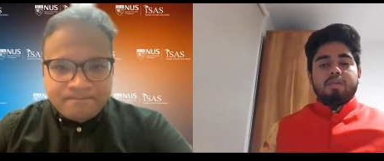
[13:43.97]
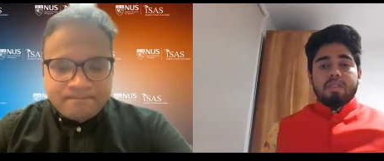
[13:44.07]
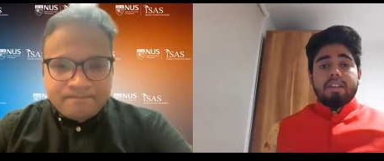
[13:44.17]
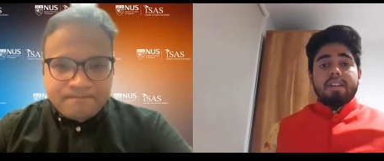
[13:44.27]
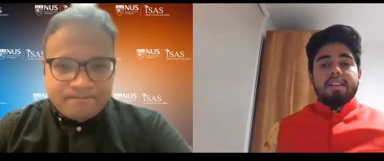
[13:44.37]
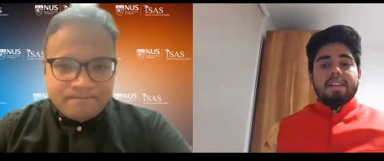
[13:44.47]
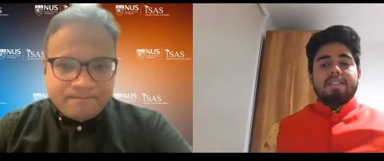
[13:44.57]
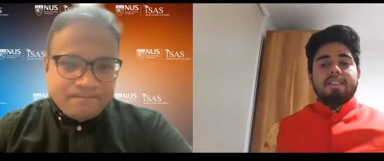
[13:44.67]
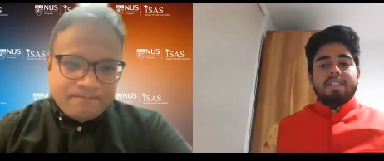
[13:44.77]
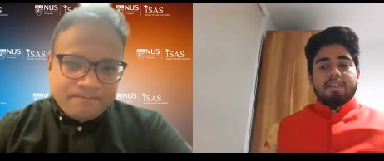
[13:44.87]
Speaker 1: in the United
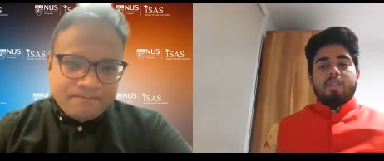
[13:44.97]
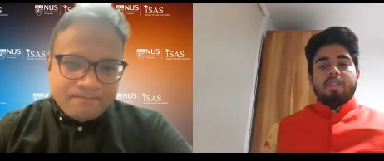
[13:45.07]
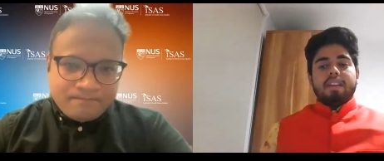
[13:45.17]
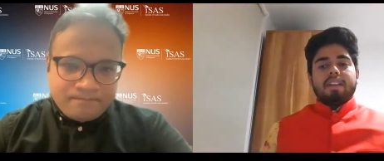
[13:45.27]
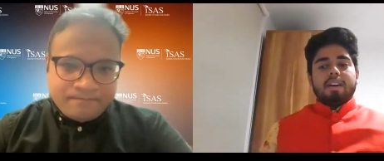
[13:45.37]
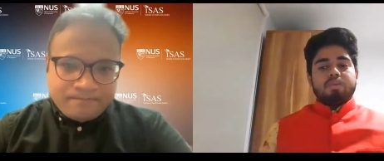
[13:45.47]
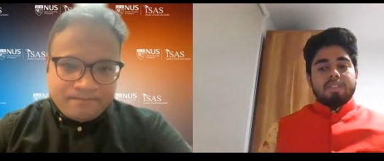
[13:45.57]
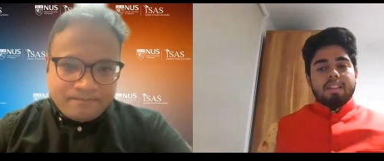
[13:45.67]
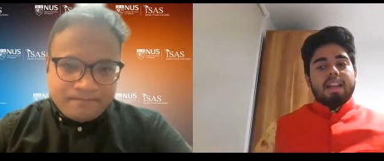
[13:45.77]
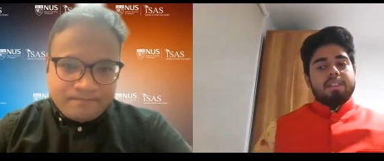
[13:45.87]
Nations Security
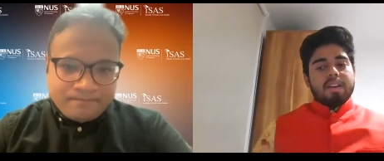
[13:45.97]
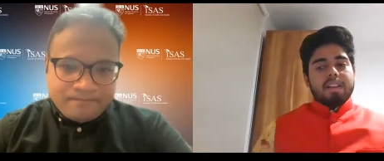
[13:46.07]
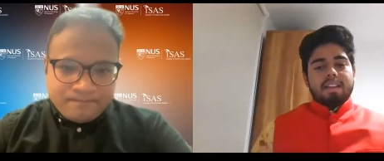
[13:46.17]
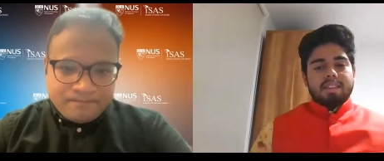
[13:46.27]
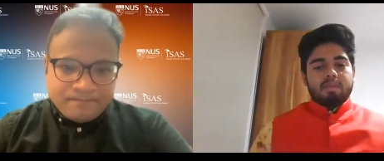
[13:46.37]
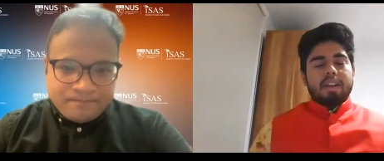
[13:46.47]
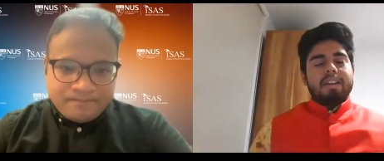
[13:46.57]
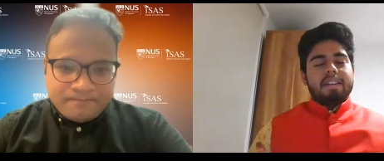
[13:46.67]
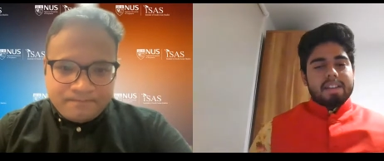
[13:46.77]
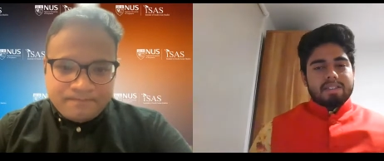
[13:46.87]
Council as well as the
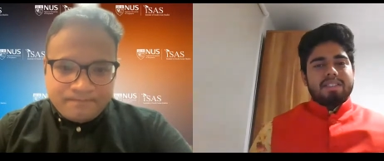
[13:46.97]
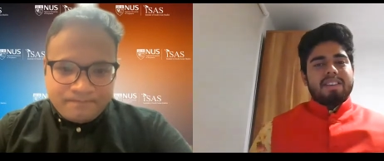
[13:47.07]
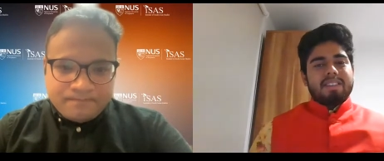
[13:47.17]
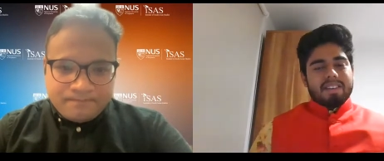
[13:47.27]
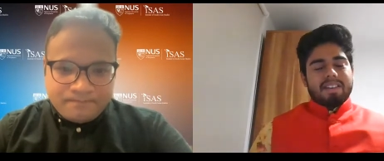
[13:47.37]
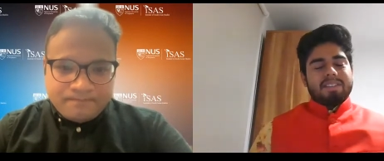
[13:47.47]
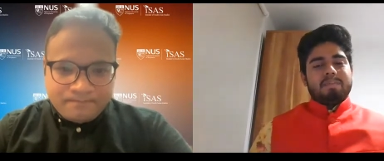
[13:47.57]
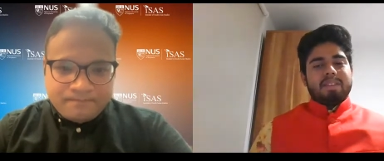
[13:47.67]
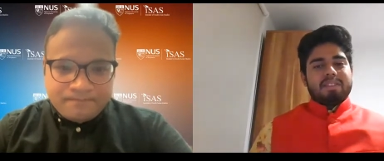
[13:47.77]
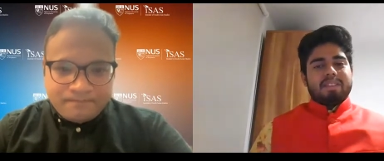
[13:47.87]
United Nations General
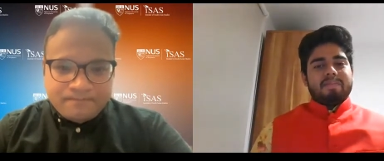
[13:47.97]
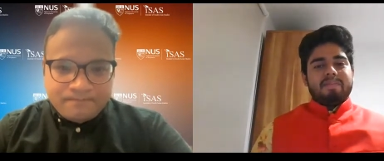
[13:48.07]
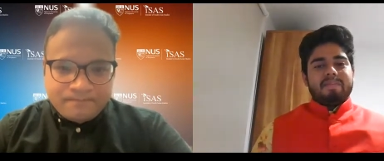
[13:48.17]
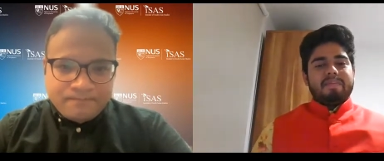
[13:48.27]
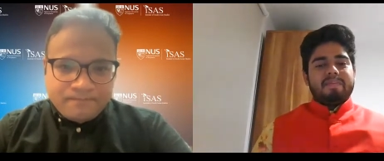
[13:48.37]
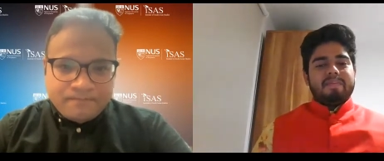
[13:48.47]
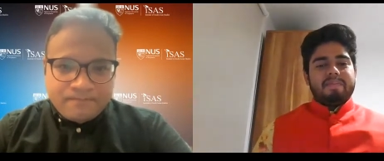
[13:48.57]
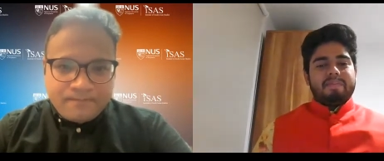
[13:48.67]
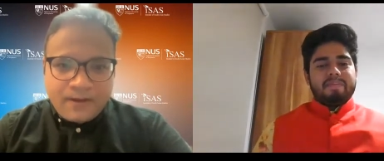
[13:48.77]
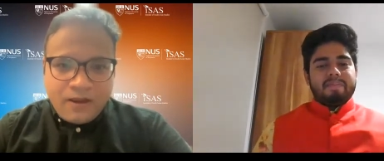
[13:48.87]
Assembly, sir?
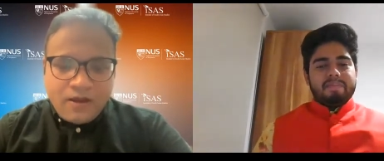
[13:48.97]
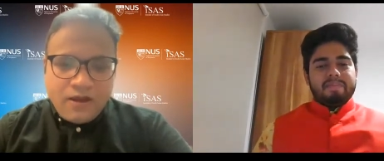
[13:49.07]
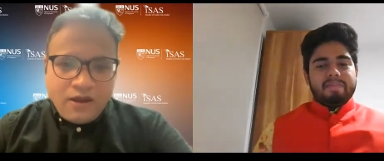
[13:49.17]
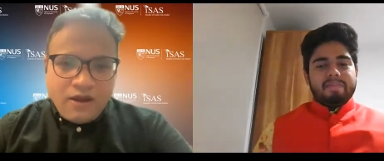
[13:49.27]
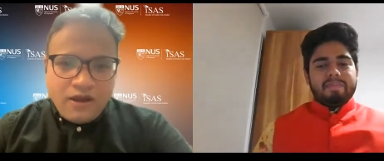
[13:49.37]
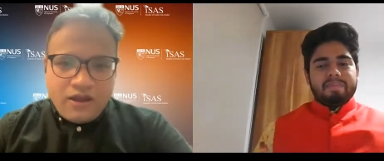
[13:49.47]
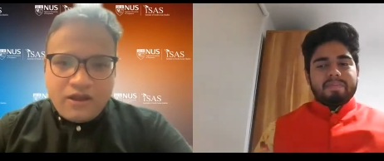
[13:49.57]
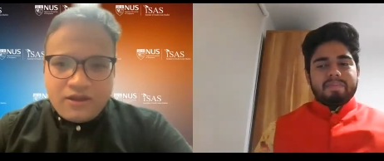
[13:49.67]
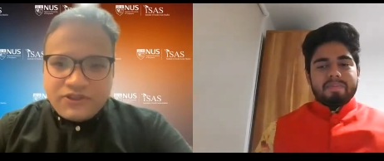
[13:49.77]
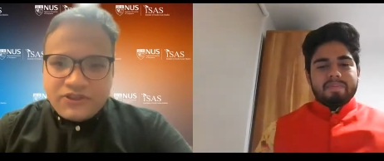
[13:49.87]

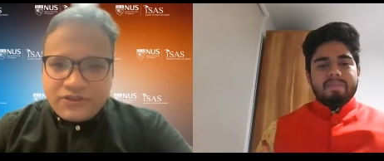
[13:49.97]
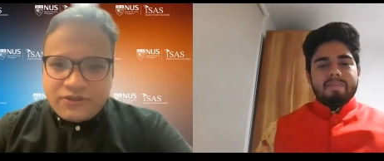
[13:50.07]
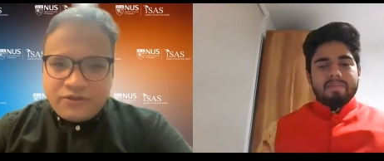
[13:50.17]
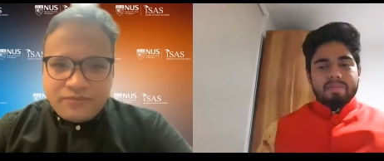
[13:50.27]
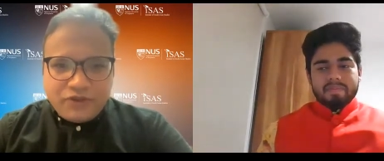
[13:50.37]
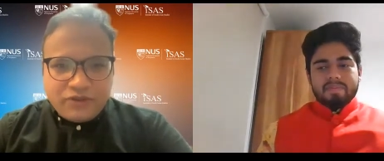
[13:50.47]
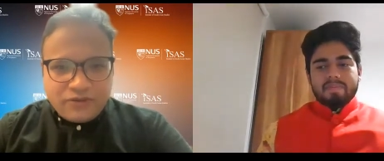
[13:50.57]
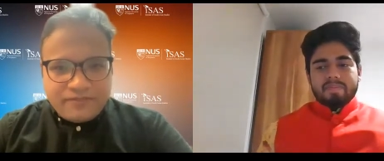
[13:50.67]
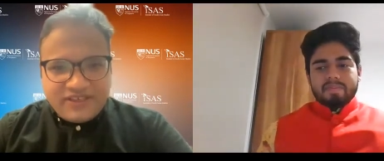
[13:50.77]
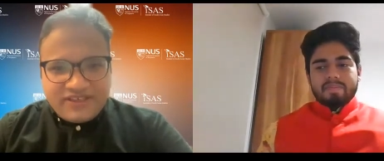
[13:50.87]
Speaker 2: Uh, so, you
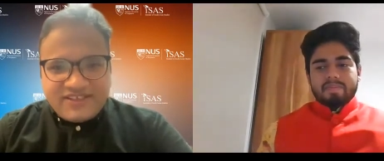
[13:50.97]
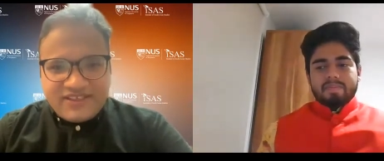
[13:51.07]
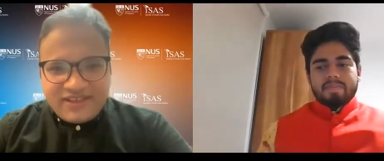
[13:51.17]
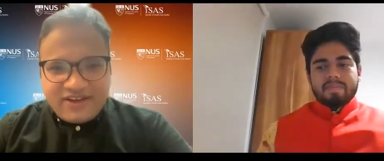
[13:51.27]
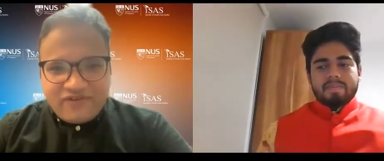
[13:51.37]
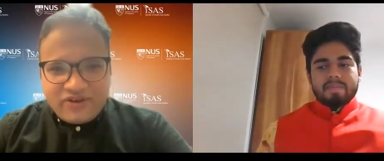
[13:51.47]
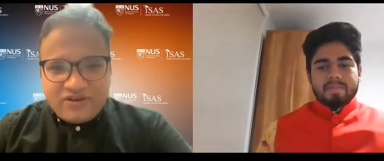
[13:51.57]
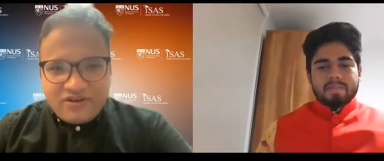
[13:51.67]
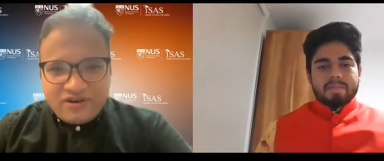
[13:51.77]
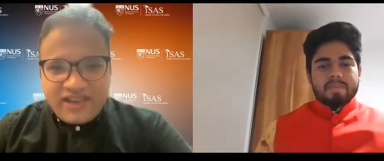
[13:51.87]
know, in a sense that if you
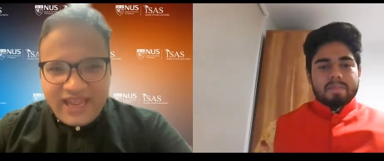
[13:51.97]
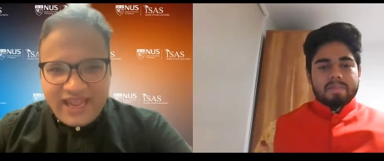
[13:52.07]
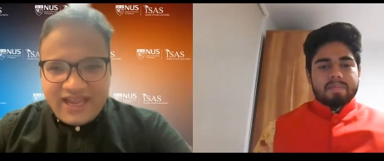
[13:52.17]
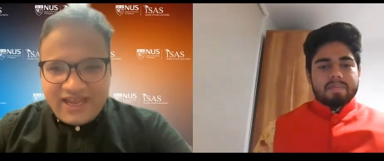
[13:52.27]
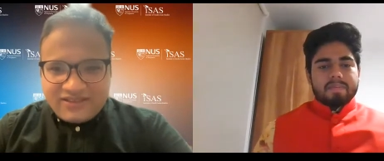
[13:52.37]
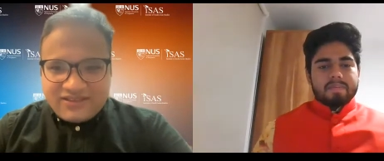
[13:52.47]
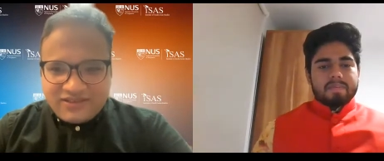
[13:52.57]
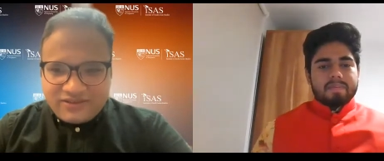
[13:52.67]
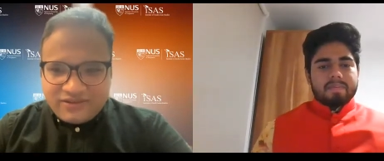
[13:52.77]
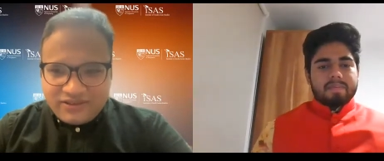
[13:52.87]
look at,
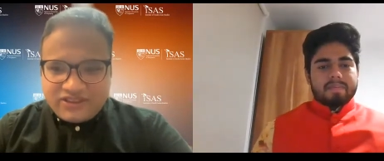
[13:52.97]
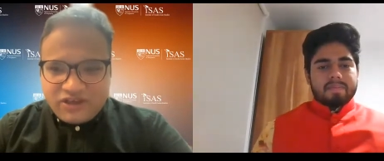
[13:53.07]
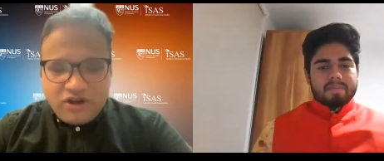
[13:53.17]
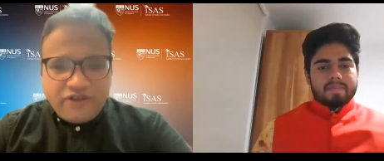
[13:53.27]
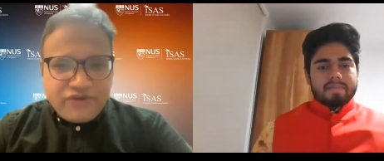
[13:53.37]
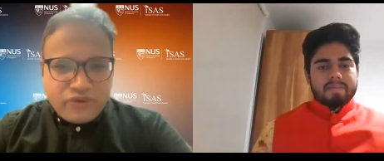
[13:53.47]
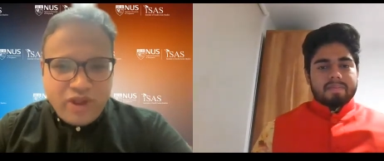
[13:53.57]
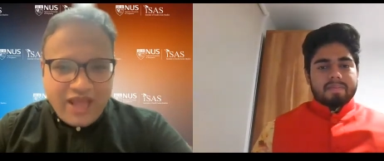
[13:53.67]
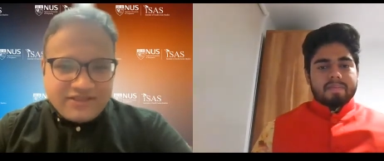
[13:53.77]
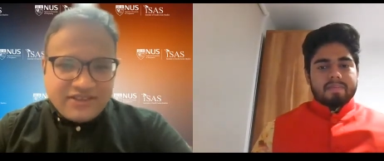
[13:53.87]
there's a lot of
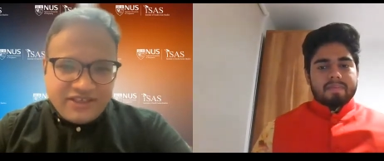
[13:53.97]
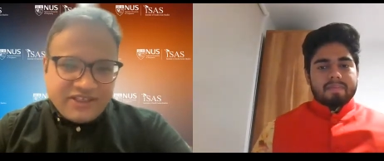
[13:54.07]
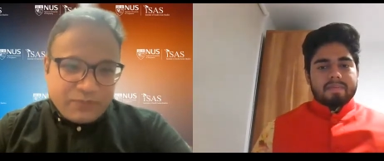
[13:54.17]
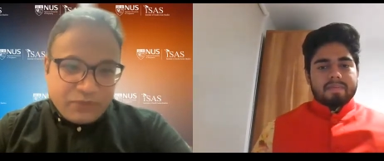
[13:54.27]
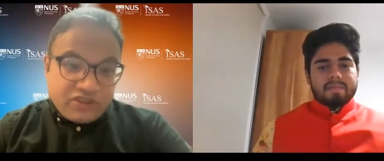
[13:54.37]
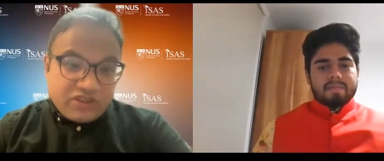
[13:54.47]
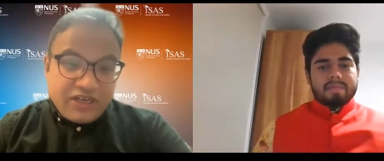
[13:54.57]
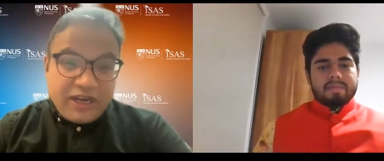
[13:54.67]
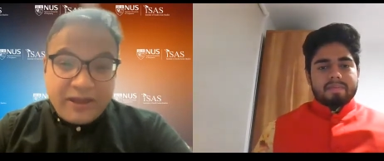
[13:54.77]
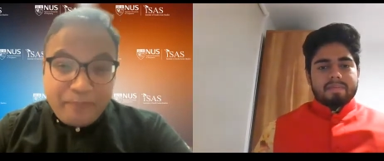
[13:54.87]
nuance in India's position.
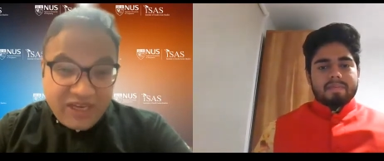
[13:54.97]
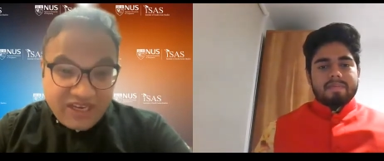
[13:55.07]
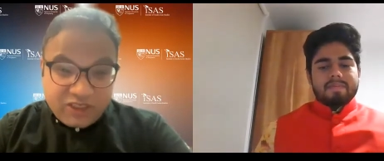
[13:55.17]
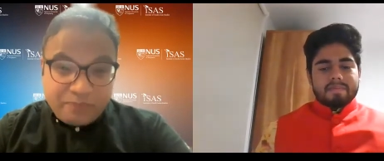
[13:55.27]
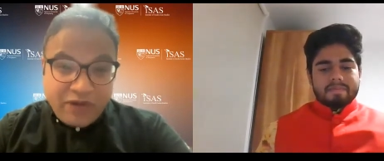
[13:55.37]
It appears